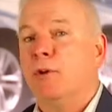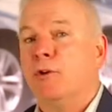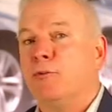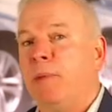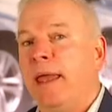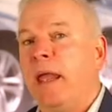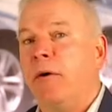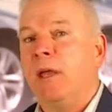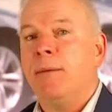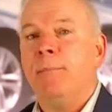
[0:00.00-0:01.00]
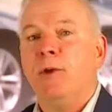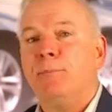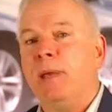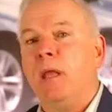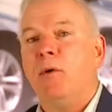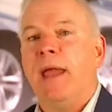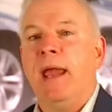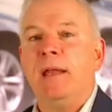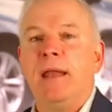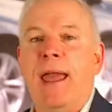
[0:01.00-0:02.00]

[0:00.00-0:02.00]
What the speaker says: The display area must be located